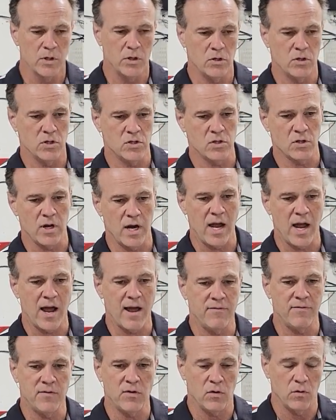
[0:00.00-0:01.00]
you're just going to
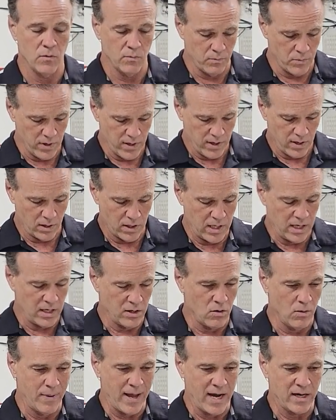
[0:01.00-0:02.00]
have to,
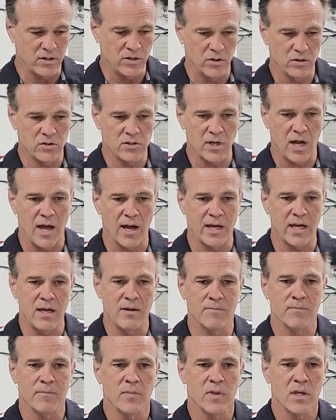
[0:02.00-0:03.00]
again, go back to your
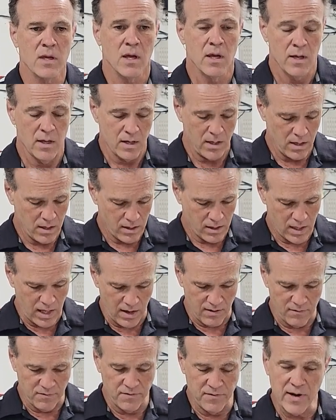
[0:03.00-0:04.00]
socket,
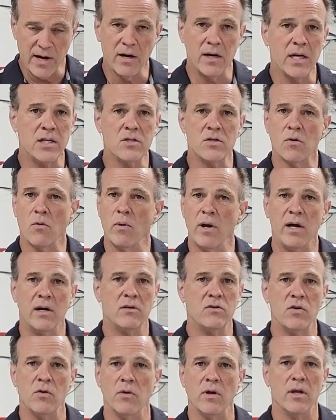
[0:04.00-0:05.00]
get very
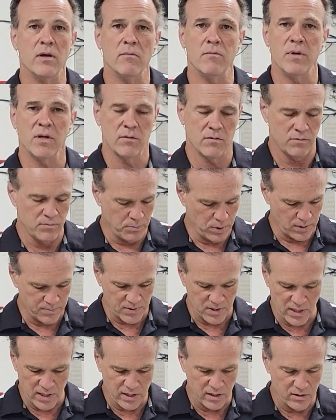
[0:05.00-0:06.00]
square to it, as
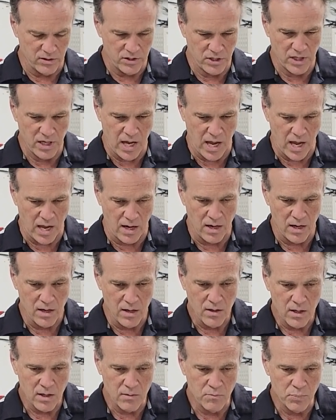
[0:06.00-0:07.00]
perpendicular as you can,
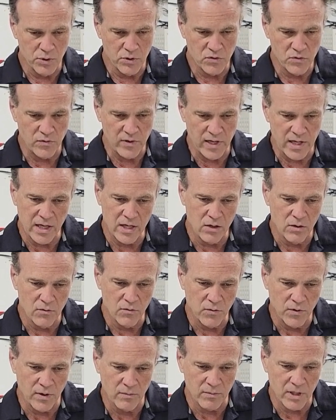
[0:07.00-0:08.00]
and push very
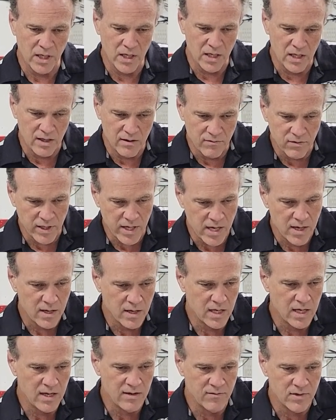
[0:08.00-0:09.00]
uniformly and
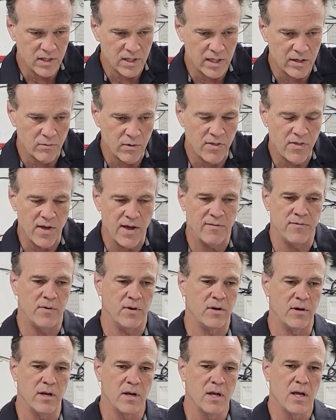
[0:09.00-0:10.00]
evenly, evenly with
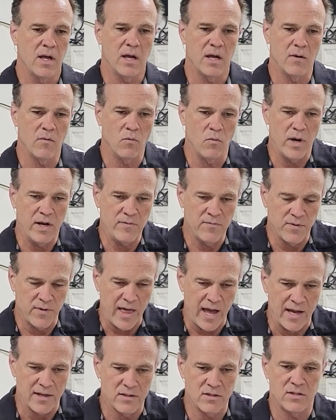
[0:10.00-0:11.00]
effort and wait for
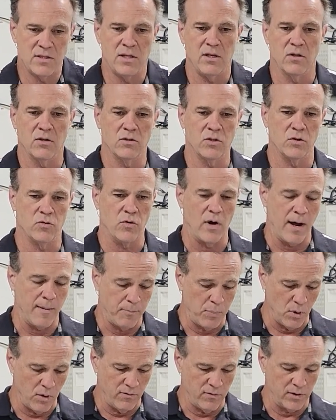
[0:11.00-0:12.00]
that seal to
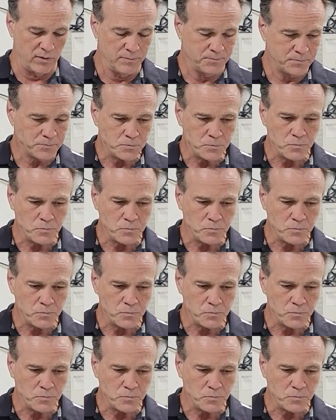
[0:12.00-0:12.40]
drop over.